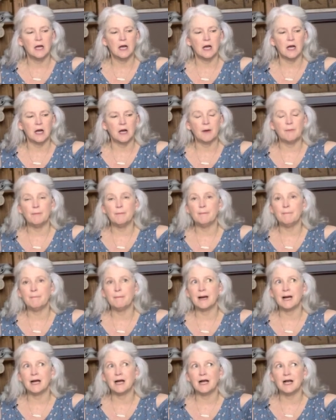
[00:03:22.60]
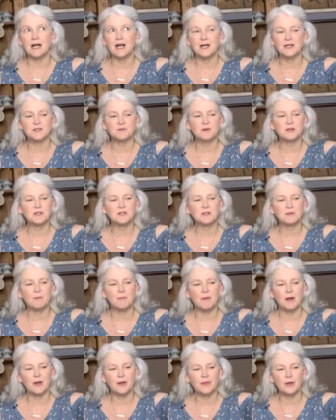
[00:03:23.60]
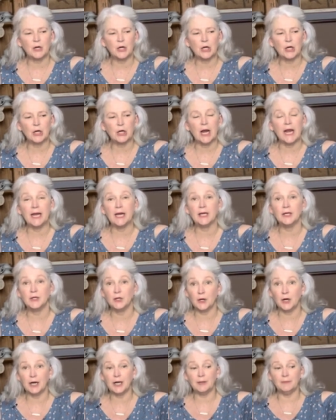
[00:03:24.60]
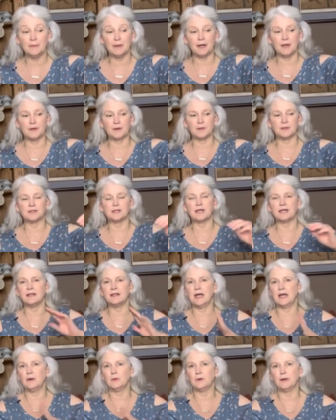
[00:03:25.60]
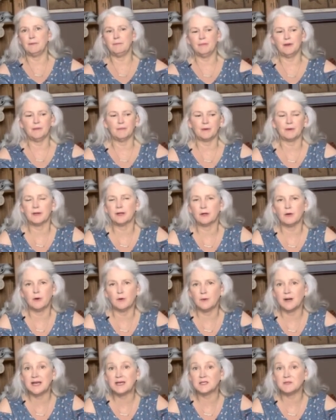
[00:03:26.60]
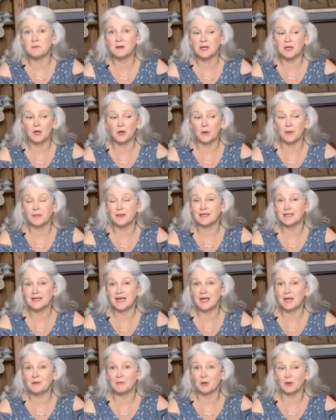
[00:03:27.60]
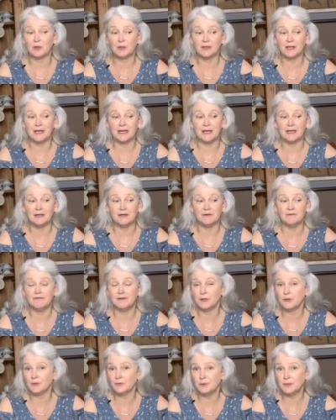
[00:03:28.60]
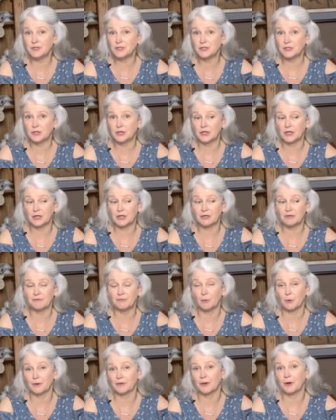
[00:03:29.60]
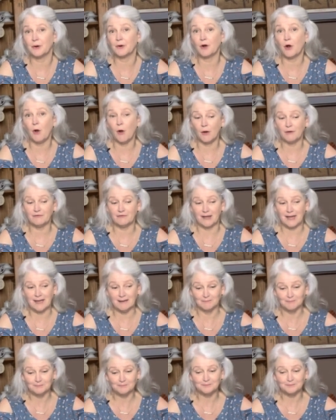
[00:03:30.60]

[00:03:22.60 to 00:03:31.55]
Um, my husband's mother and grandmother said they remember it always being on the table and filled with sugar for their coffee